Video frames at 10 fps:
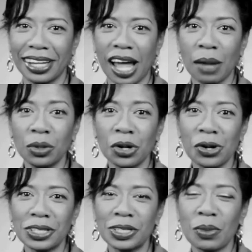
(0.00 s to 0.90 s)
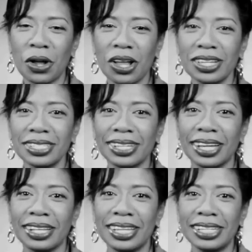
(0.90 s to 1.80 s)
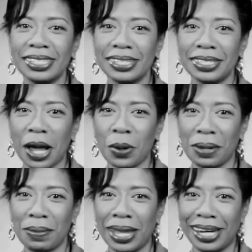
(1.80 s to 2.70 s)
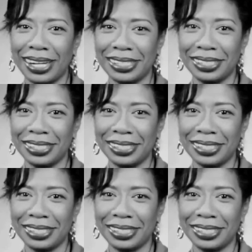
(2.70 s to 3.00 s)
I'm Laura Smalls, and this is how I made it.